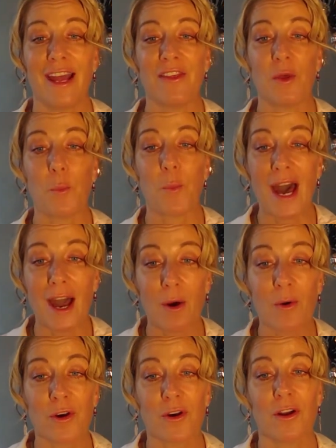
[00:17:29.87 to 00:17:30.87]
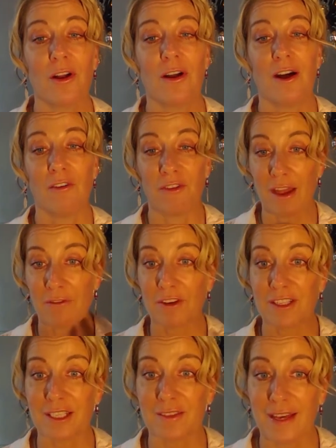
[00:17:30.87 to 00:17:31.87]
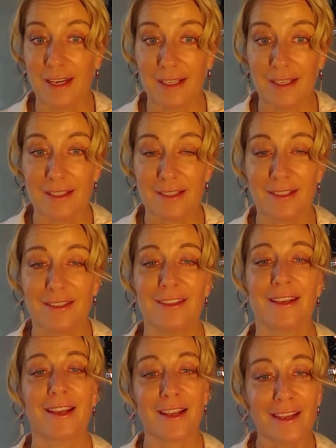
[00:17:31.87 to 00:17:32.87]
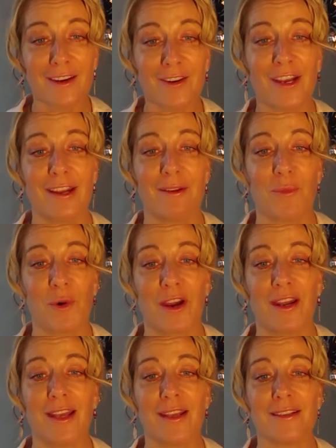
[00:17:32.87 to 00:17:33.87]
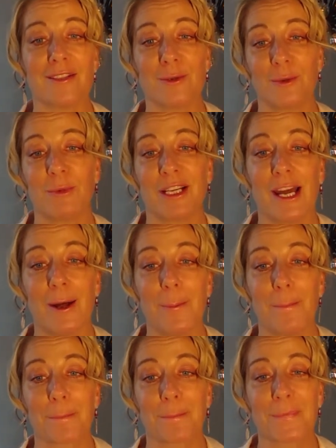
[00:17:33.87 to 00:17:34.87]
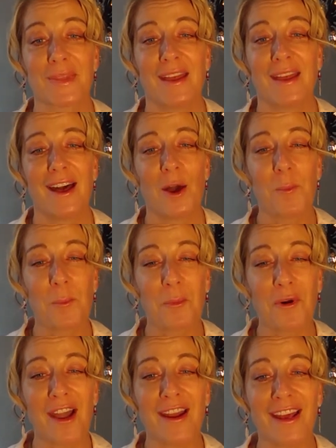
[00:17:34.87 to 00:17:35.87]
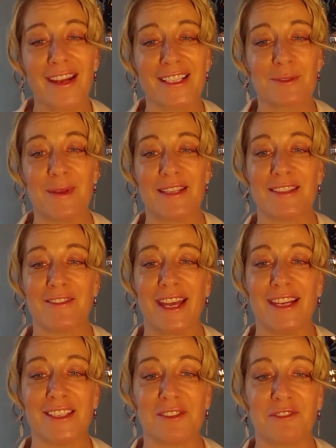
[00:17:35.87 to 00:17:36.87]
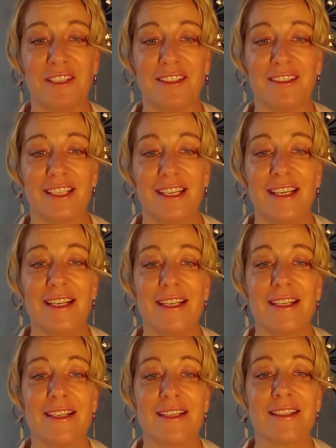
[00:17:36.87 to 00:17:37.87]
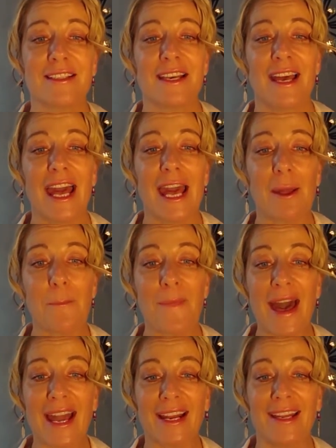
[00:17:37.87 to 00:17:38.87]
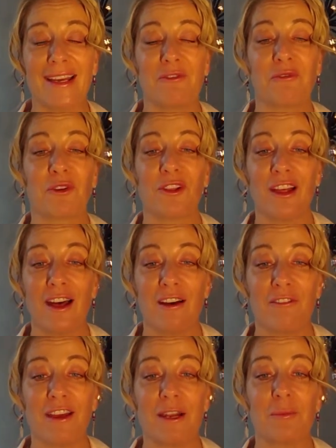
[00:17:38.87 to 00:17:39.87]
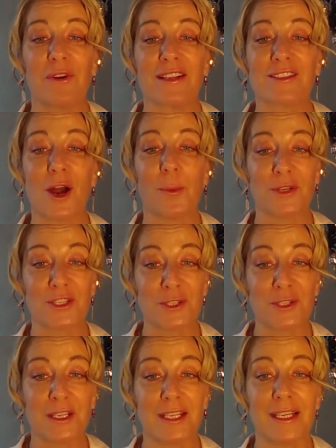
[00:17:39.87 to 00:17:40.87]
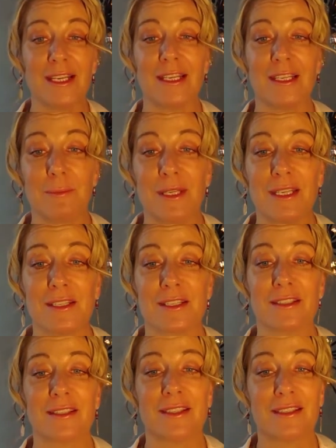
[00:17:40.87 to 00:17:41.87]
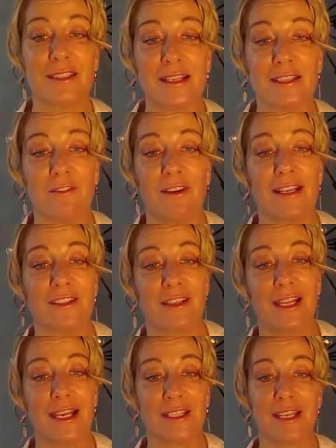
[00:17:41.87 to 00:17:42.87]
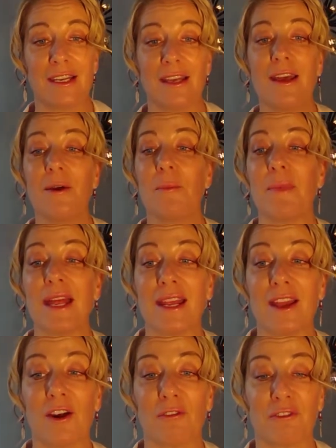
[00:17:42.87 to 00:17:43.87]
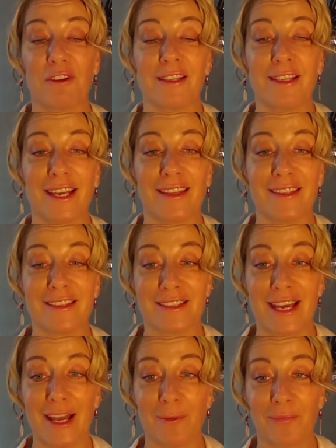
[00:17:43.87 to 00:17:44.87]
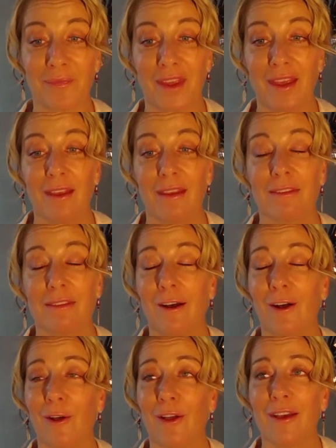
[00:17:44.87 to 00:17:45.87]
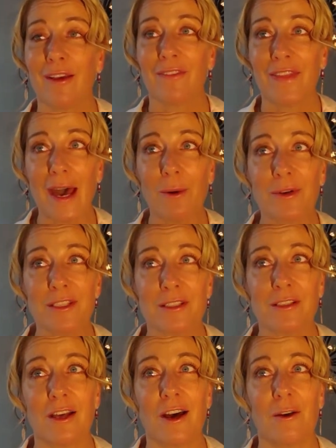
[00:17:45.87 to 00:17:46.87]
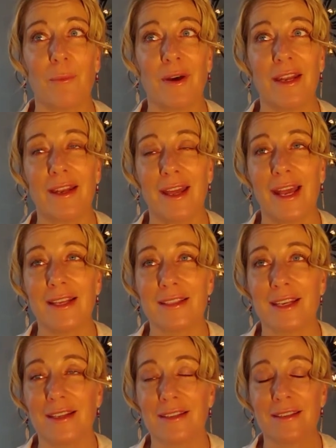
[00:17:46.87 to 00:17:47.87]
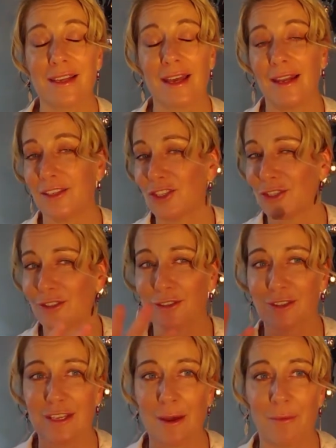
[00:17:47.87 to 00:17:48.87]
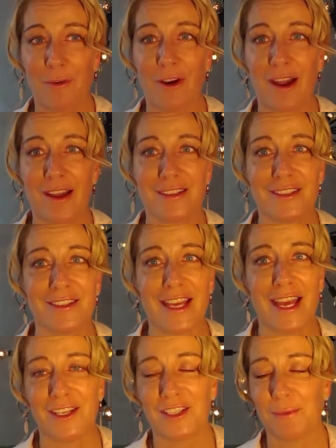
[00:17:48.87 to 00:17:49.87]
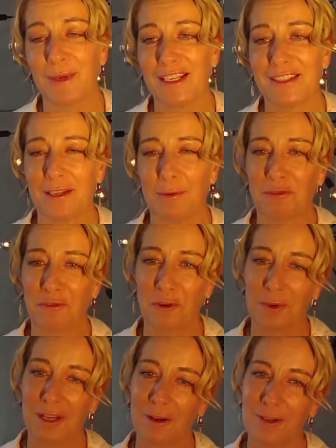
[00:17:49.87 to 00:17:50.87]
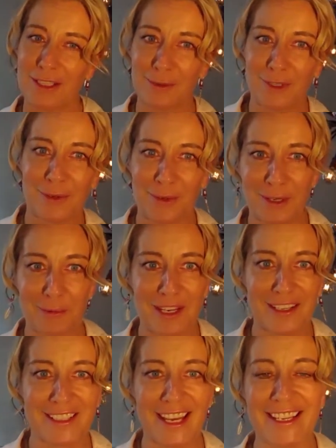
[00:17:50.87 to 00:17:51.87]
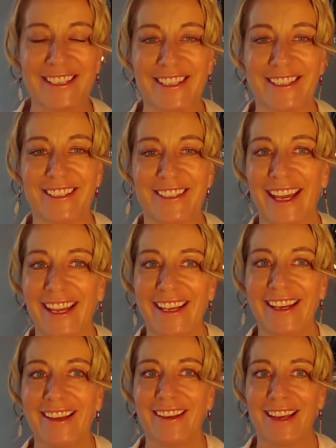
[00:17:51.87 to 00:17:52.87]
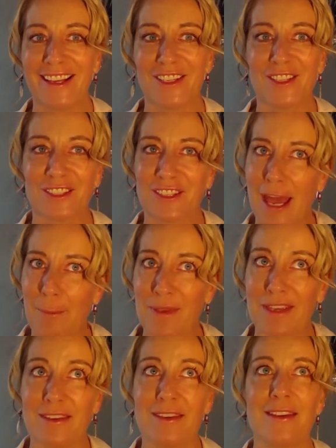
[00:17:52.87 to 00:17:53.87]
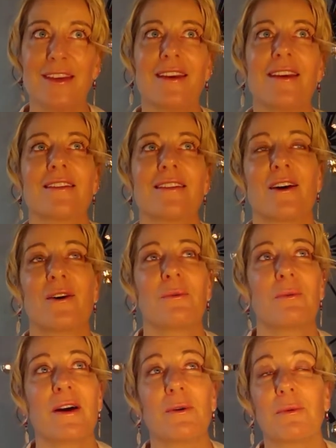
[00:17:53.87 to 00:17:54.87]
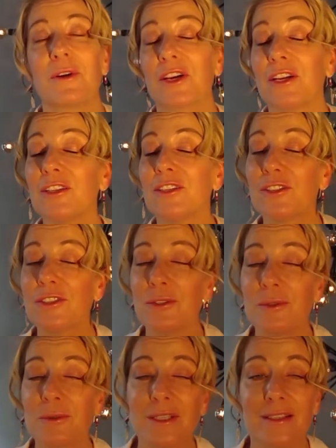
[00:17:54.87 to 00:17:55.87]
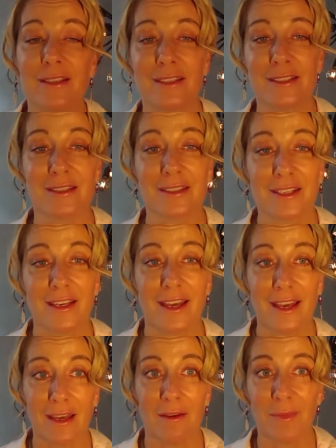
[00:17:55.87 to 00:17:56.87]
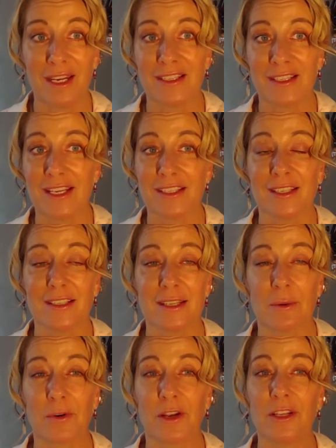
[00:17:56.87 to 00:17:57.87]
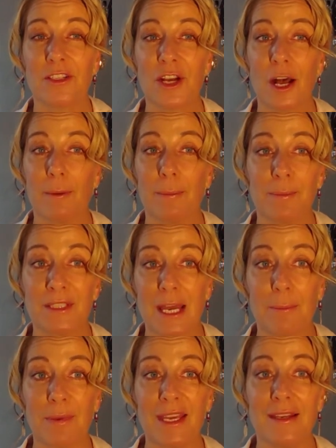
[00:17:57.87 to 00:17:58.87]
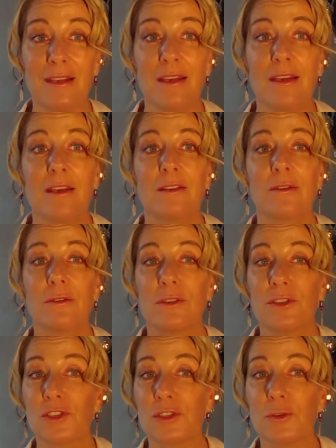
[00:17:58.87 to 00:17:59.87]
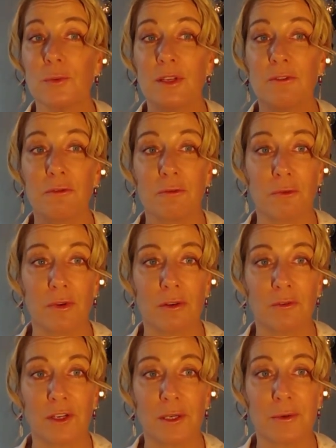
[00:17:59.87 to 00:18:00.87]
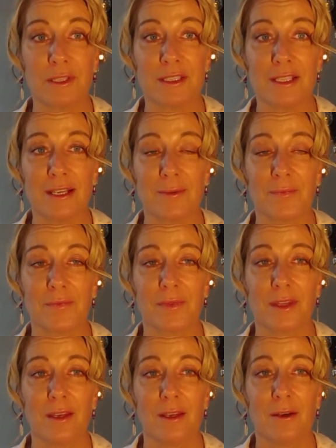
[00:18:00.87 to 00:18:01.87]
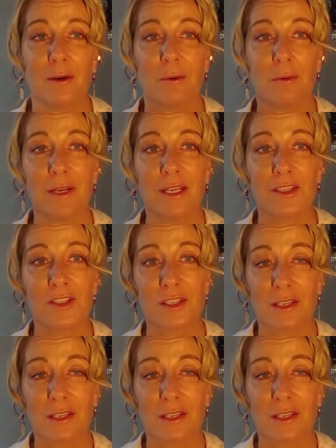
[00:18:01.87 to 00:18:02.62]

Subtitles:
and the power of everything that is, the clearer and more at ease you will become. A bright and expansive energy field is a magnet for love and brings opportunity and diminishes the sense of isolation many are feeling at this time. So that was a lot, but in essence, and just to summarize this energy medicine before we go into a quick meditation today and just tap in. So what we're going to do in this meditation is that we're going to tap in to the Schumann frequency, which